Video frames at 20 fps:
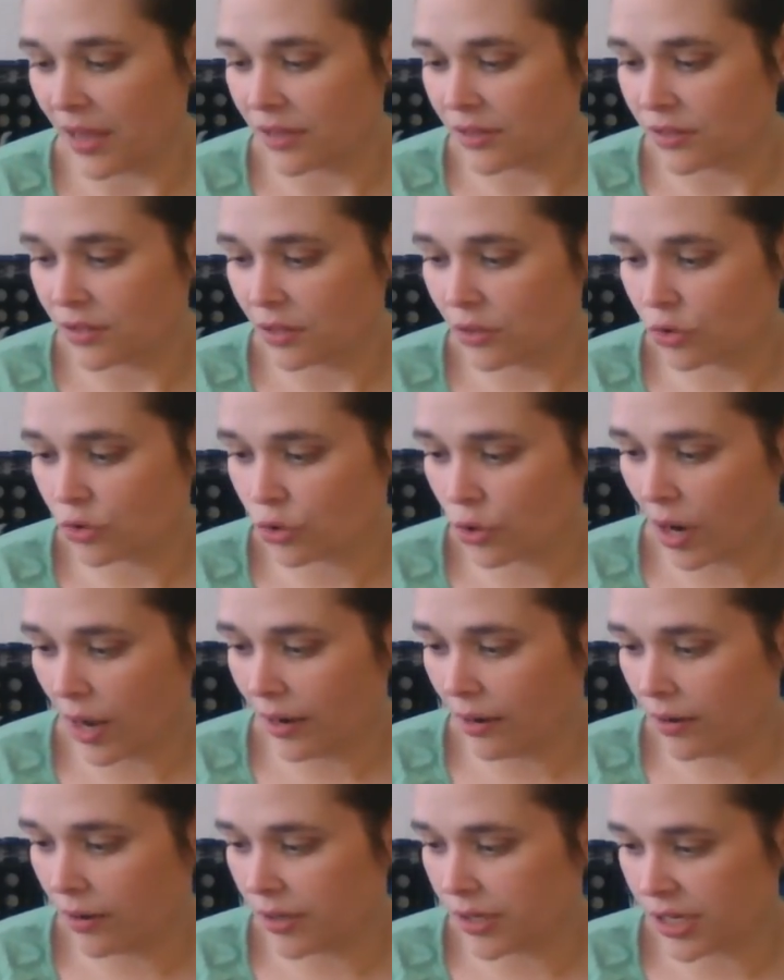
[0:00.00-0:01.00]
So
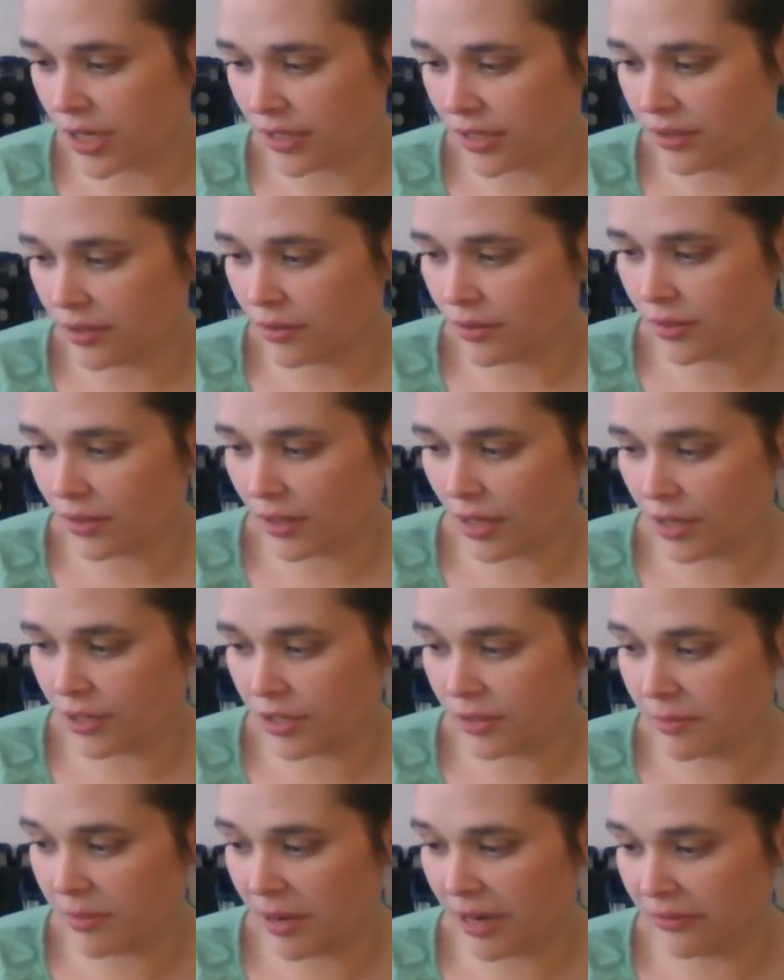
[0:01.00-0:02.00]
TriArt Gesso Sludge
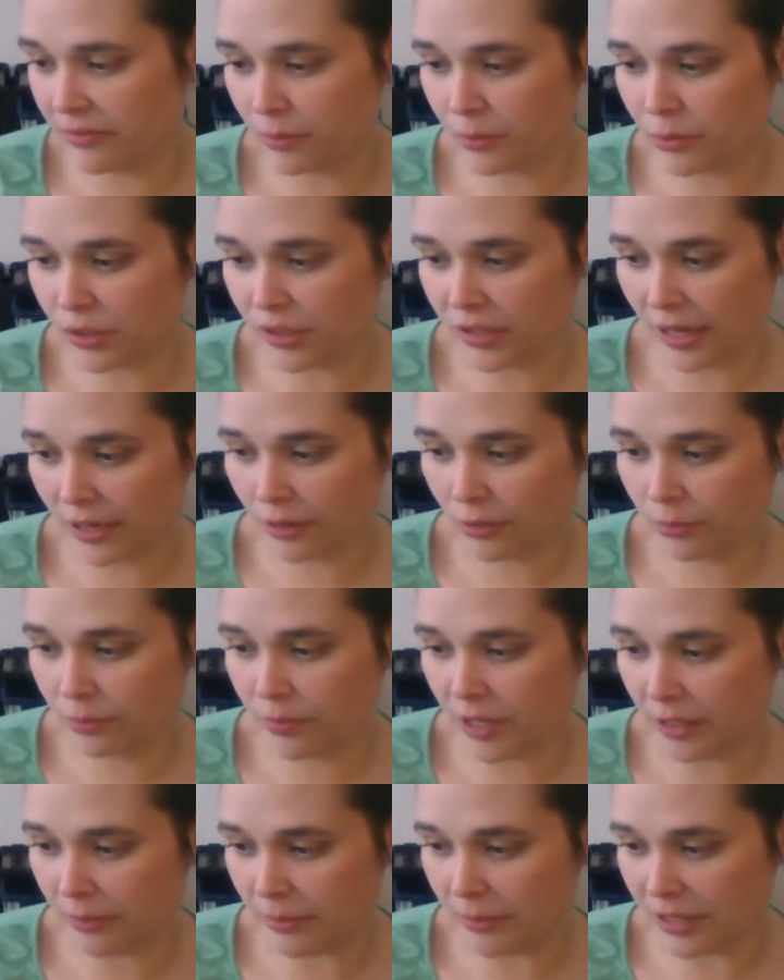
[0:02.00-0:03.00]
is made from recycled
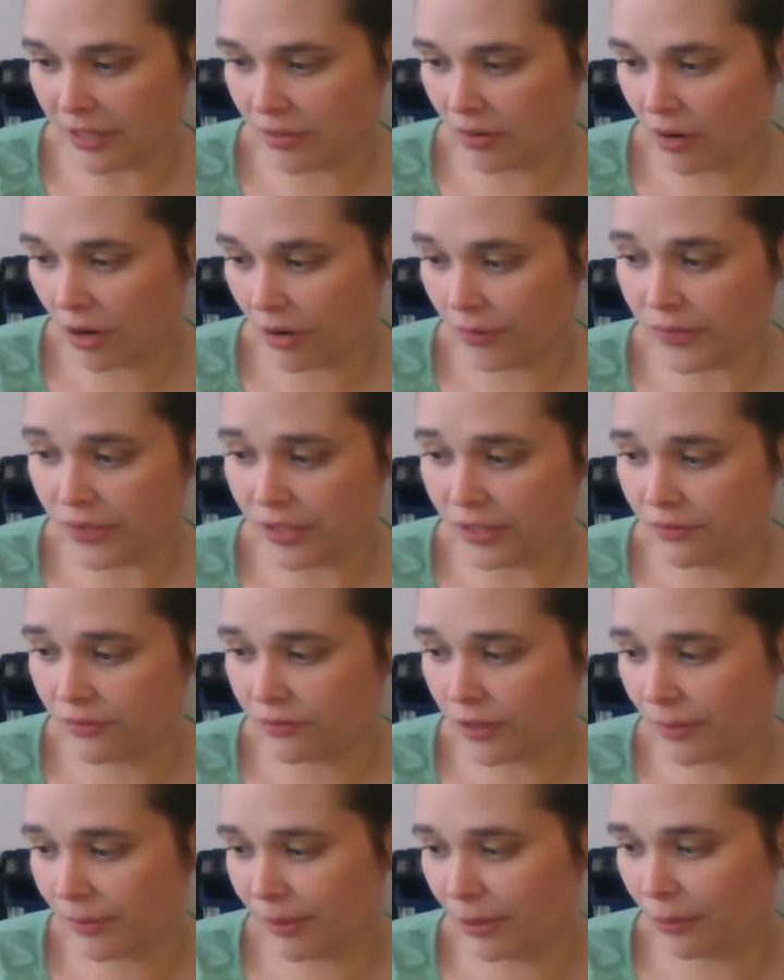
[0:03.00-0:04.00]
pigments harvested
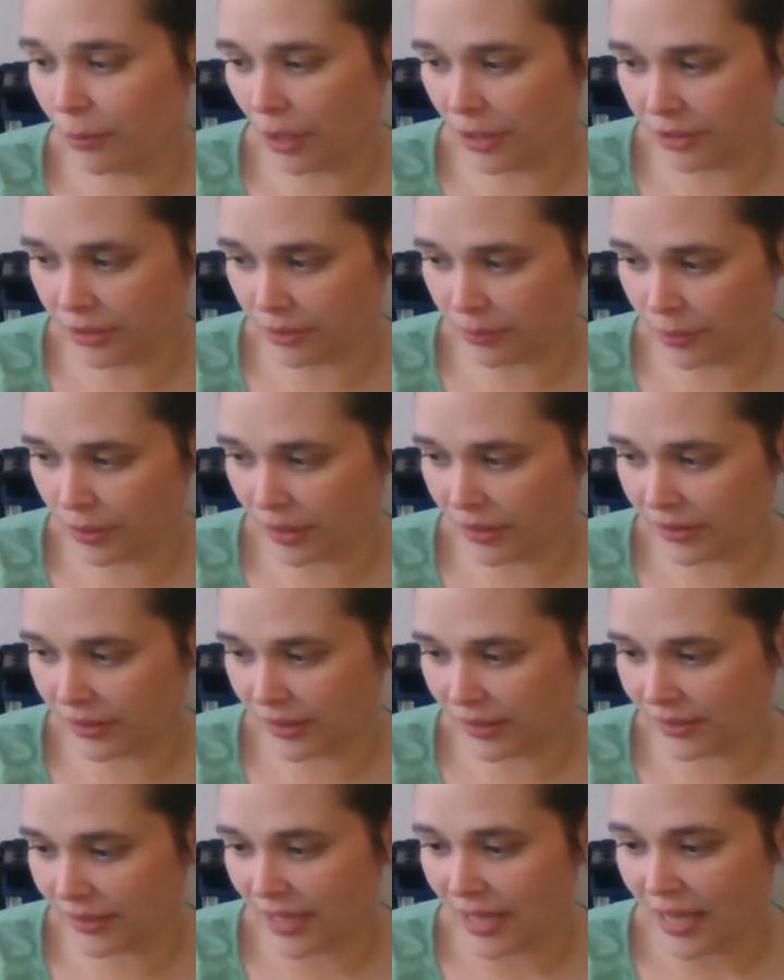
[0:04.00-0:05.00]
from our washing
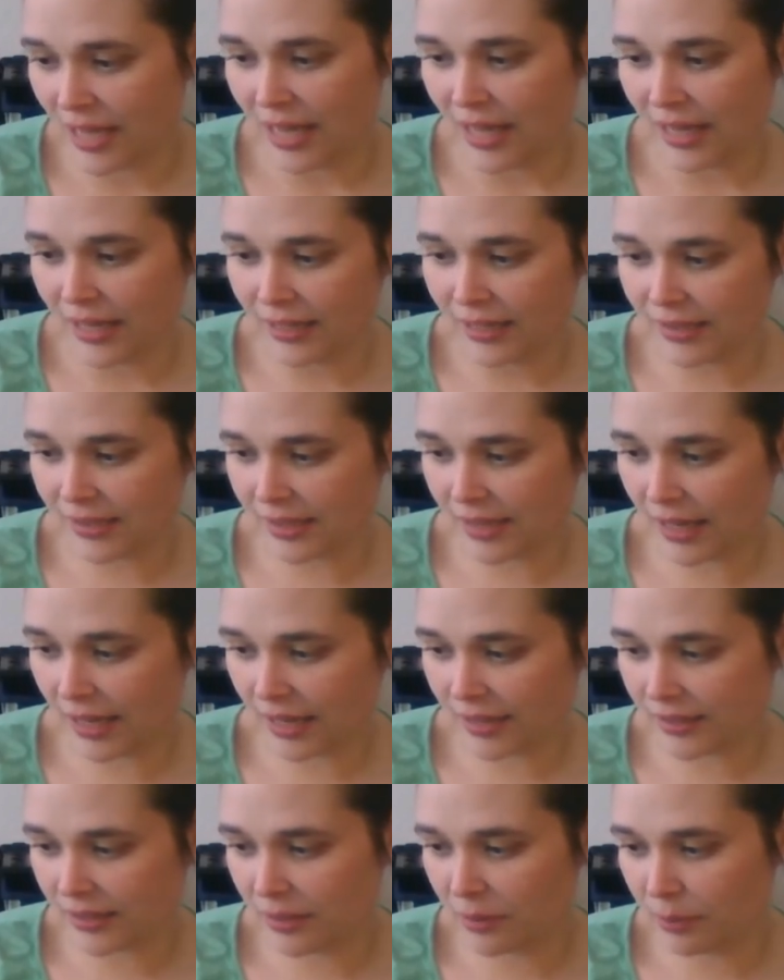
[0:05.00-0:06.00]
process. It is an
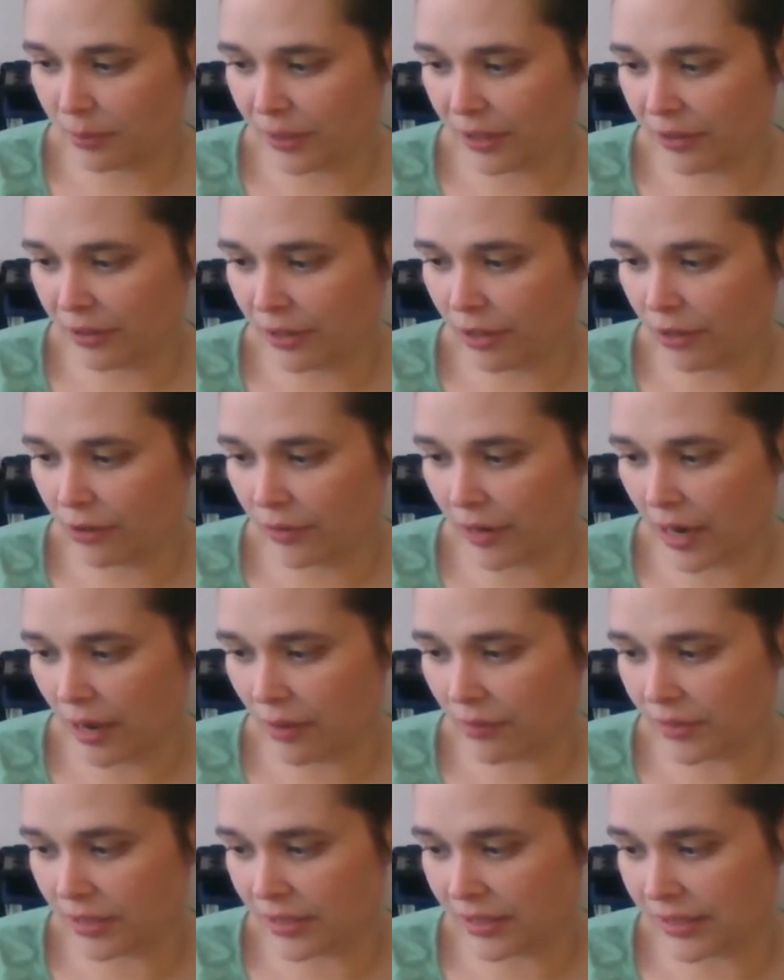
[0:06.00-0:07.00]
excellent barrier
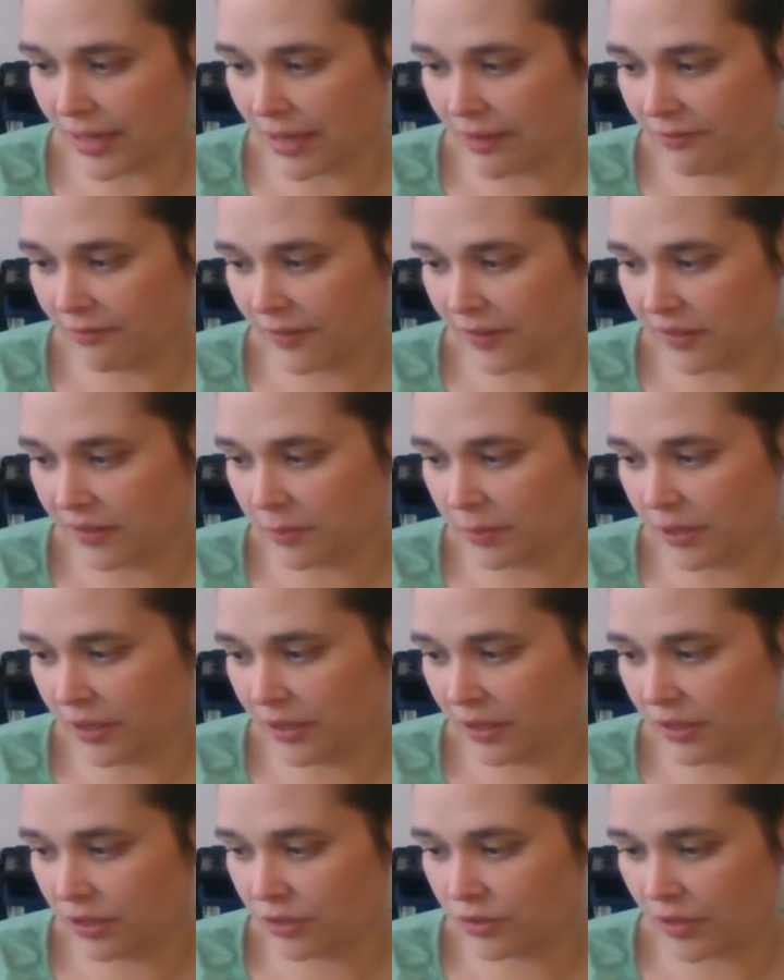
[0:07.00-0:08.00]
ground with the same
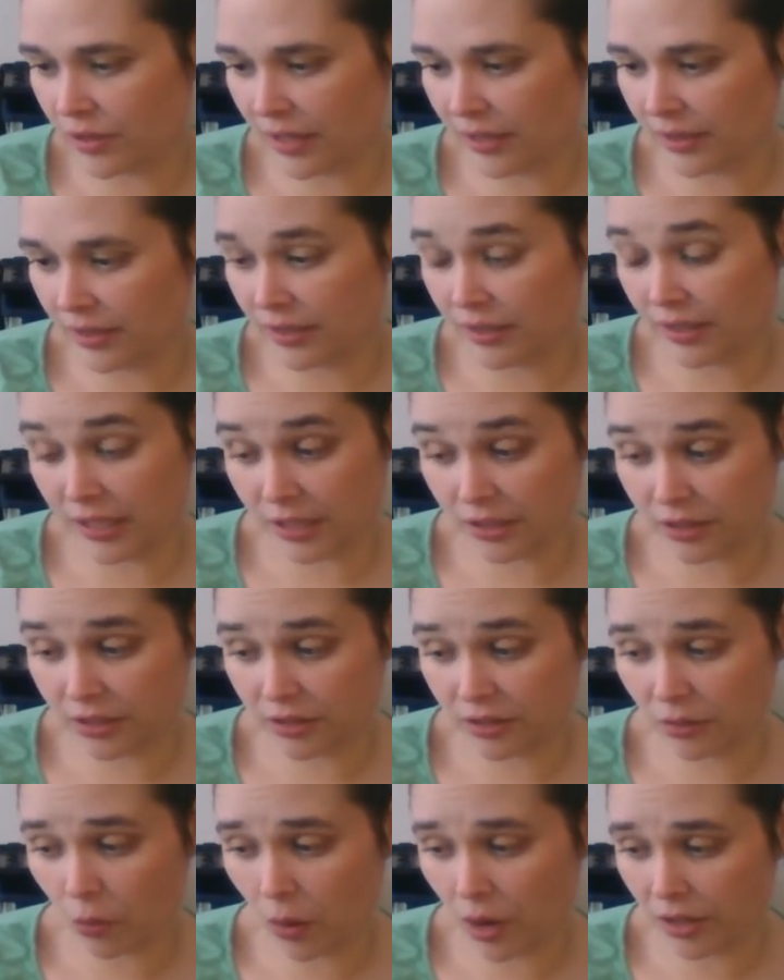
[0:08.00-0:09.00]
flexibility, strength, and
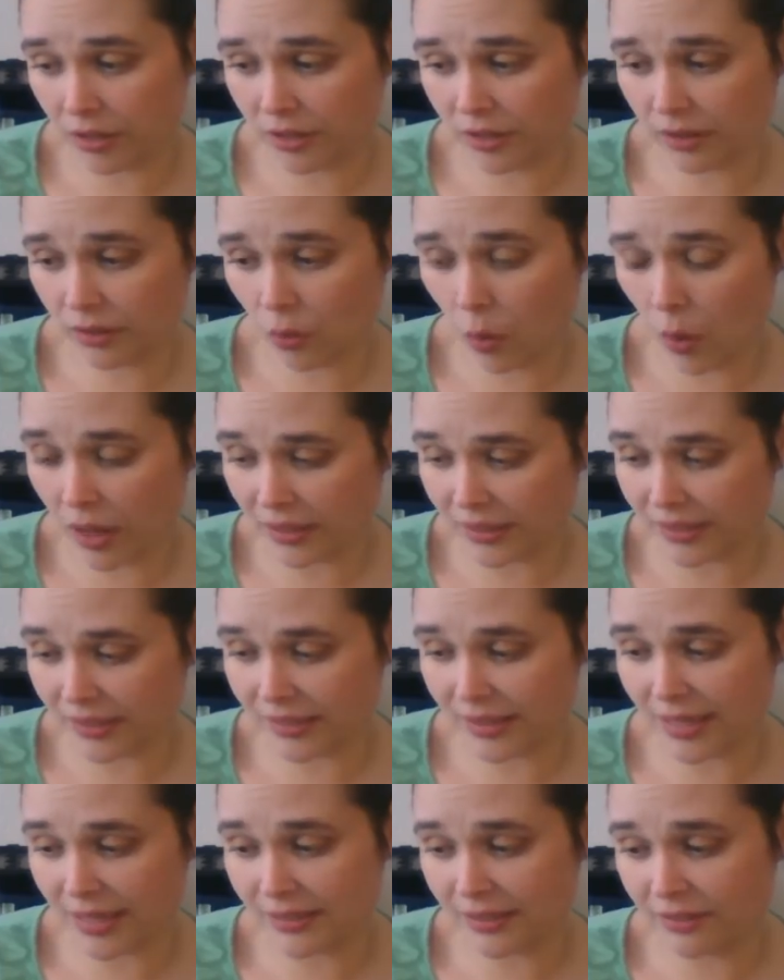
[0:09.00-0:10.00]
adhesion
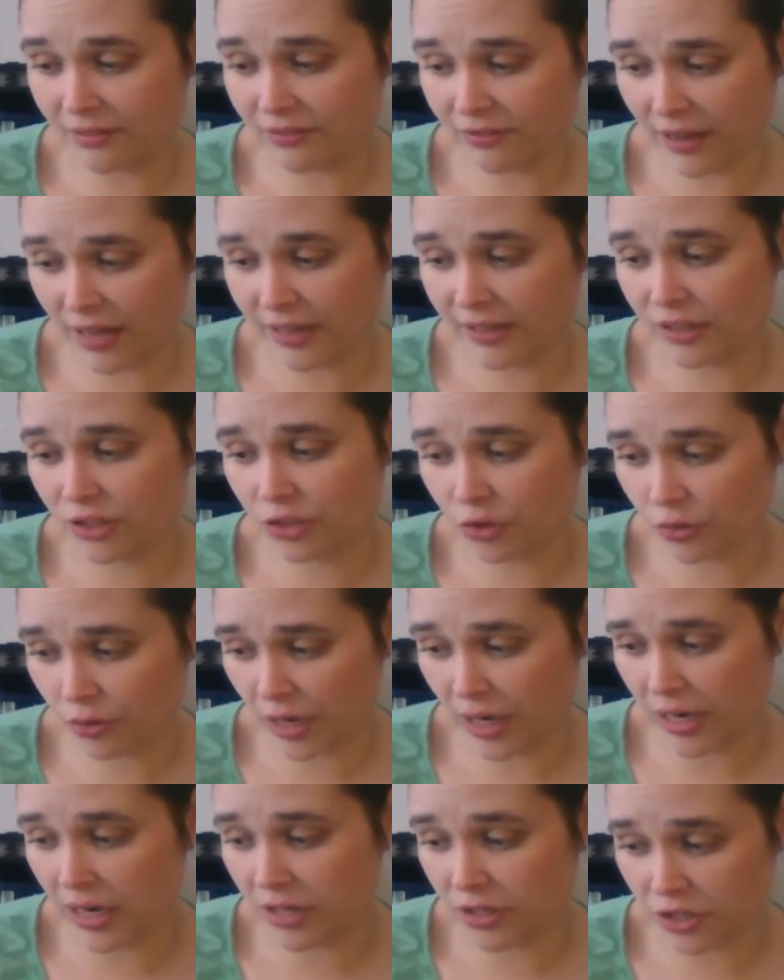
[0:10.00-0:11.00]
qualities as a finest
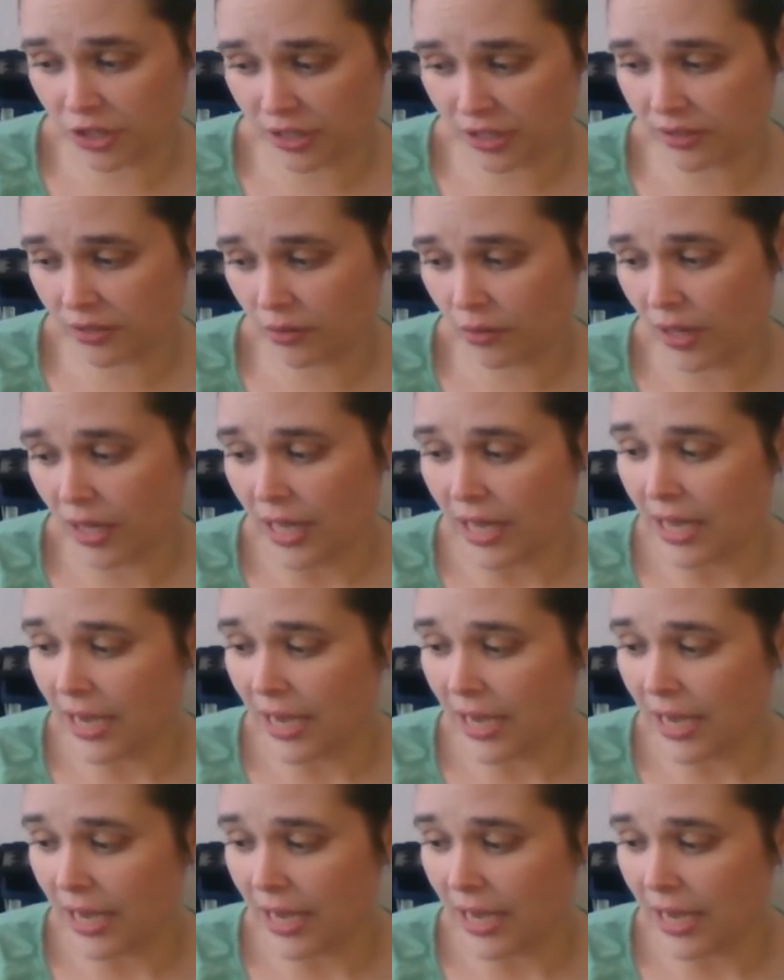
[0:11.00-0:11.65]
grade gesso.